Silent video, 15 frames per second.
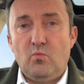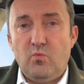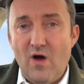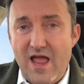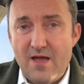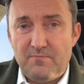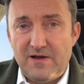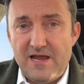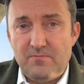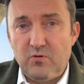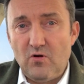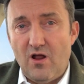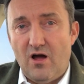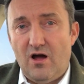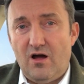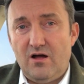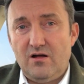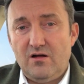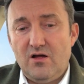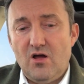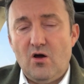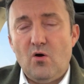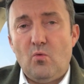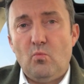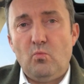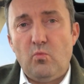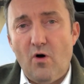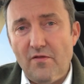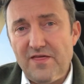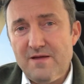where people are
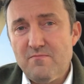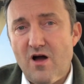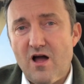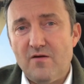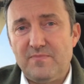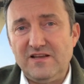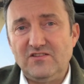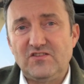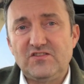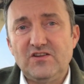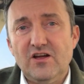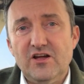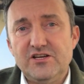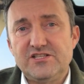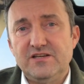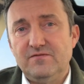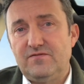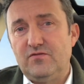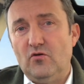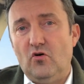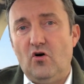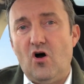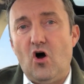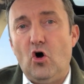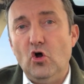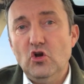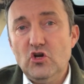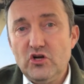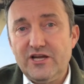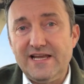what they might have been searching for or
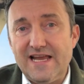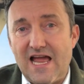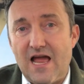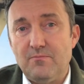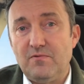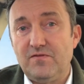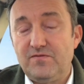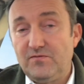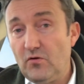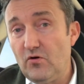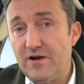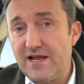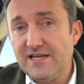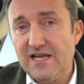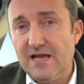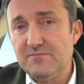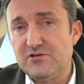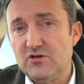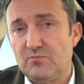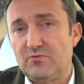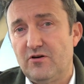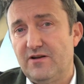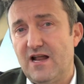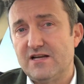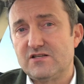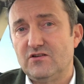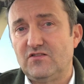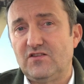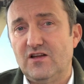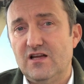looking at before they came to your
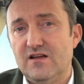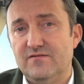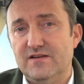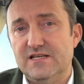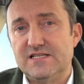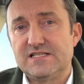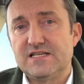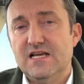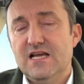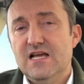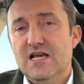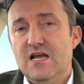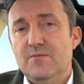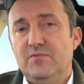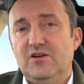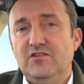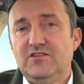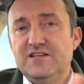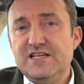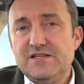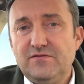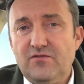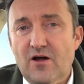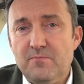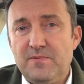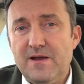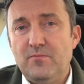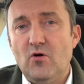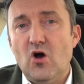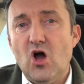product or service because you need to find
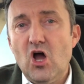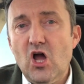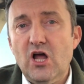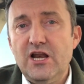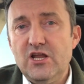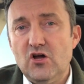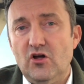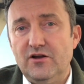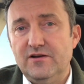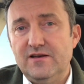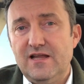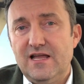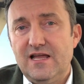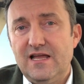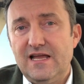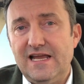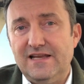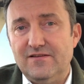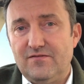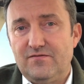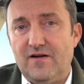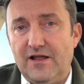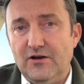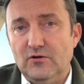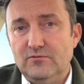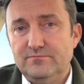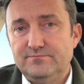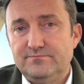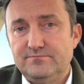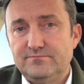people early on in the funnel.